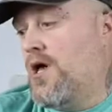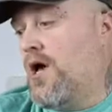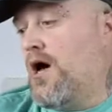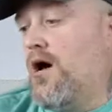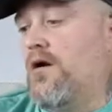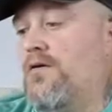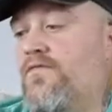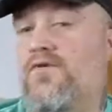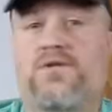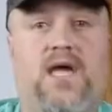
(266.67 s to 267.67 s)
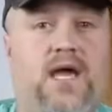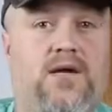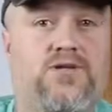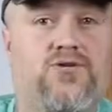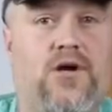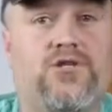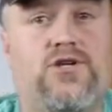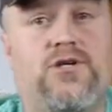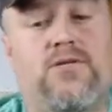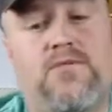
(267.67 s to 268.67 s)
Full tang
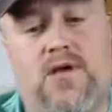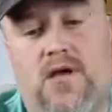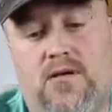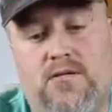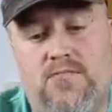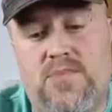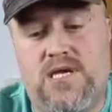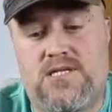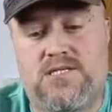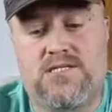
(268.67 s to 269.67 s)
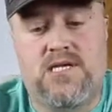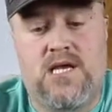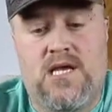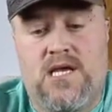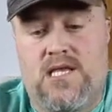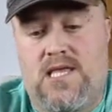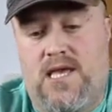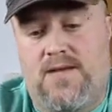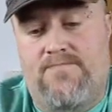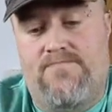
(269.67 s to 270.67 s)
construction means
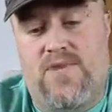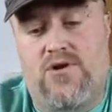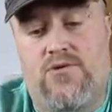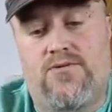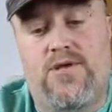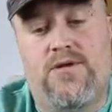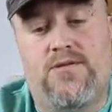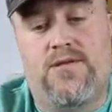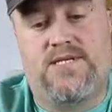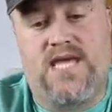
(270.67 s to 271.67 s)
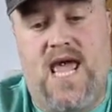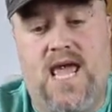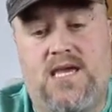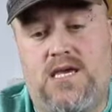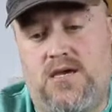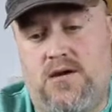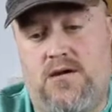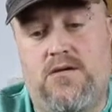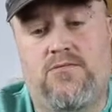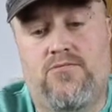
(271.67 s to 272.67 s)
that the tang
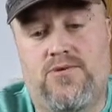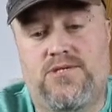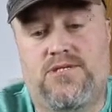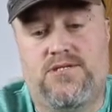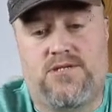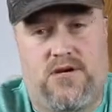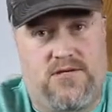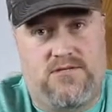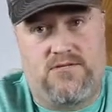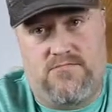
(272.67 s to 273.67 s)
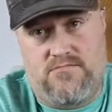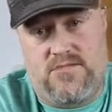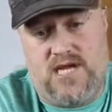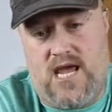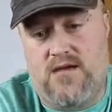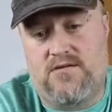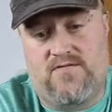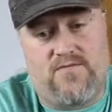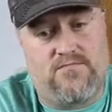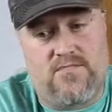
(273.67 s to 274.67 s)
here, which starts, tang is
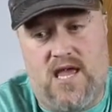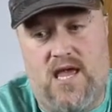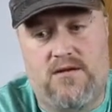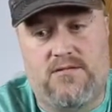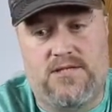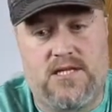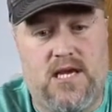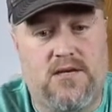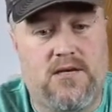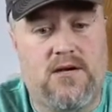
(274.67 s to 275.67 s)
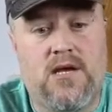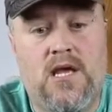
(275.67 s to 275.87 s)
from the handle to the end here,